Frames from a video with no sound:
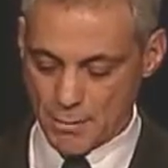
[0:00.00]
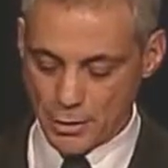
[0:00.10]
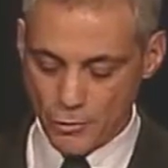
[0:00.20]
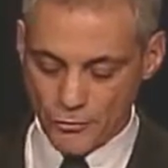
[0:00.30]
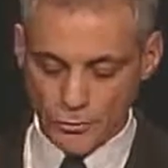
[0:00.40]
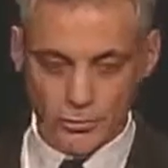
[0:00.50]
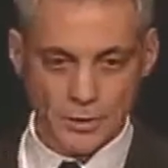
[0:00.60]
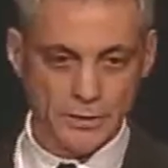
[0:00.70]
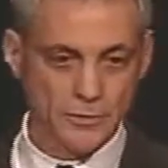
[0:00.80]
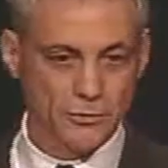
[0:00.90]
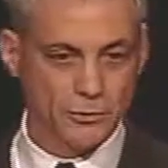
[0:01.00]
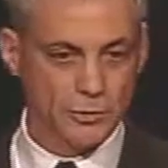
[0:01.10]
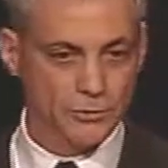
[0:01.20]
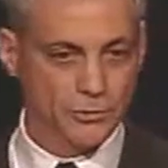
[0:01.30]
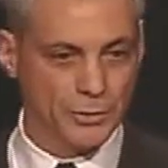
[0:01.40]
By overlooking these
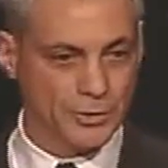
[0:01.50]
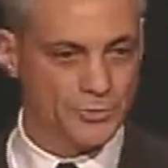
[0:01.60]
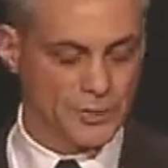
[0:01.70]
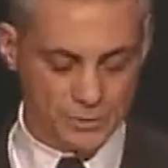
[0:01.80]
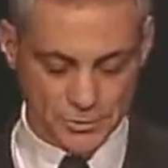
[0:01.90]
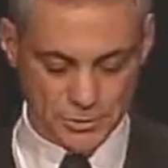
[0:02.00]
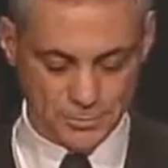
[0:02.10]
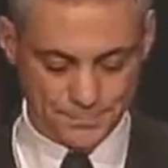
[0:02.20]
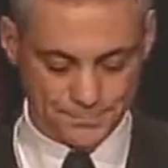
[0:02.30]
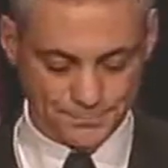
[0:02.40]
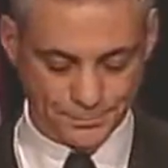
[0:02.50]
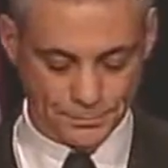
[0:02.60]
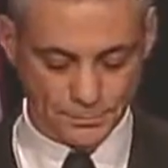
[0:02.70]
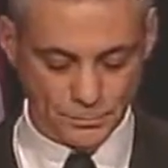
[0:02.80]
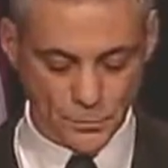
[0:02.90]
critical training centers,
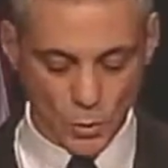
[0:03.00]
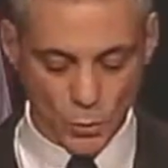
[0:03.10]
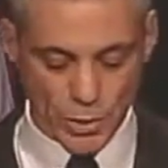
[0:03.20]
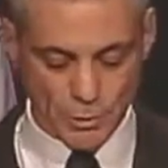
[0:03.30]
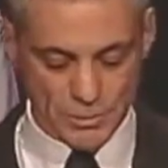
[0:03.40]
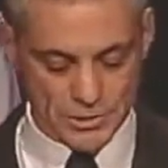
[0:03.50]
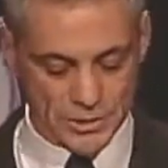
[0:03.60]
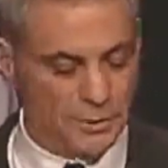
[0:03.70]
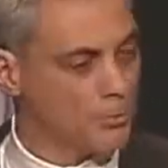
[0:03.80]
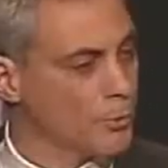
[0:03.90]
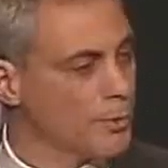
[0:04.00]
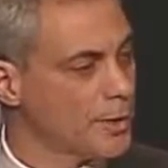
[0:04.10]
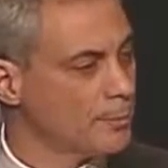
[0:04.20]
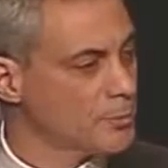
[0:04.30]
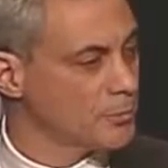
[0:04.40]
we are missing an
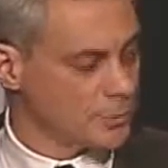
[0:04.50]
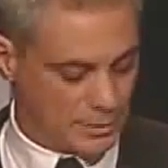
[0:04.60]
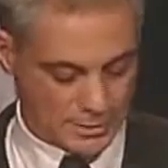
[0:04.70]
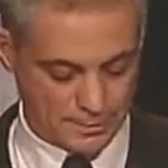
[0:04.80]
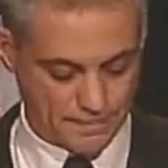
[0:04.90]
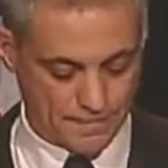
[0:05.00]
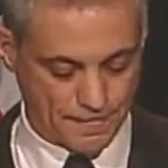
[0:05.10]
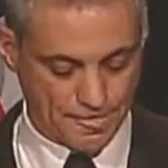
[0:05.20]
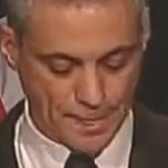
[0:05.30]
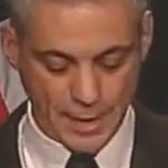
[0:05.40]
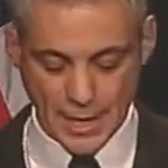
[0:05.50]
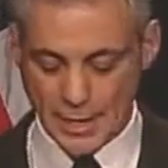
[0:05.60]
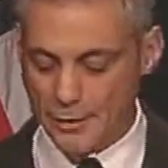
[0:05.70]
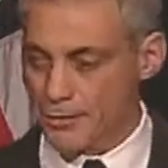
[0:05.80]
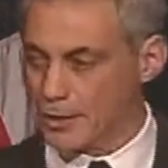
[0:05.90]
important opportunity.
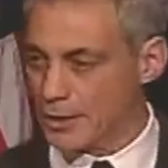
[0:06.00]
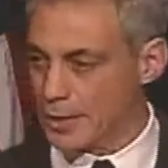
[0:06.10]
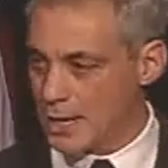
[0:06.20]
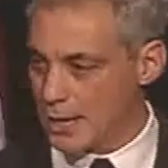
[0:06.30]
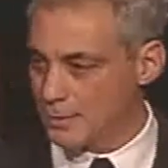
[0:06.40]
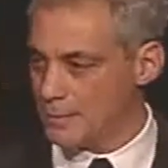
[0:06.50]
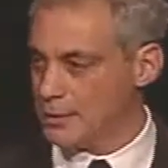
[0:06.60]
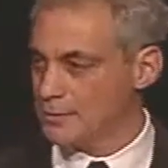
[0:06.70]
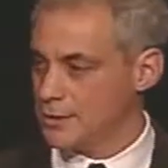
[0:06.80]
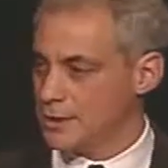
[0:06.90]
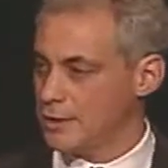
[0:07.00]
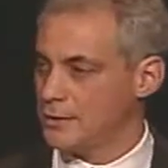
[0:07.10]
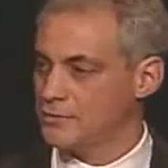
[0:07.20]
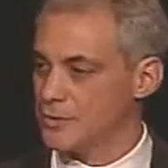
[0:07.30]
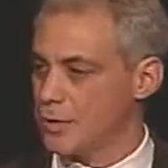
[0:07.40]
And our economy today
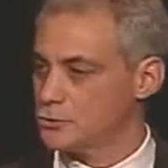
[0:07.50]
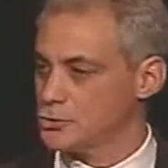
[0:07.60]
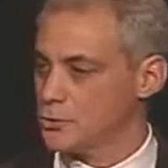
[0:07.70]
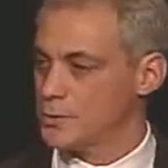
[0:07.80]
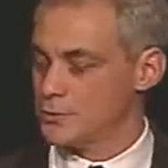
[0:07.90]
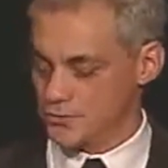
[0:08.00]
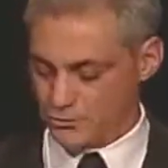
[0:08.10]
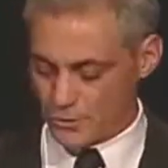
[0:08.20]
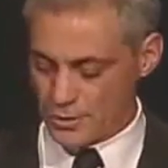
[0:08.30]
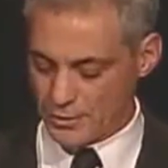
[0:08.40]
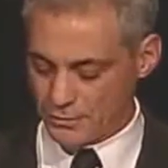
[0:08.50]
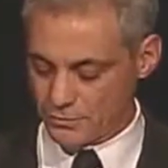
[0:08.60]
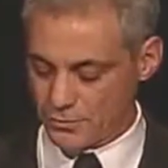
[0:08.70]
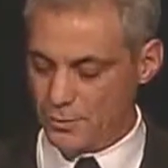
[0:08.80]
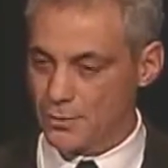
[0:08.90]
is now showing the
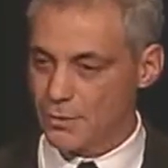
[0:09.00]
strains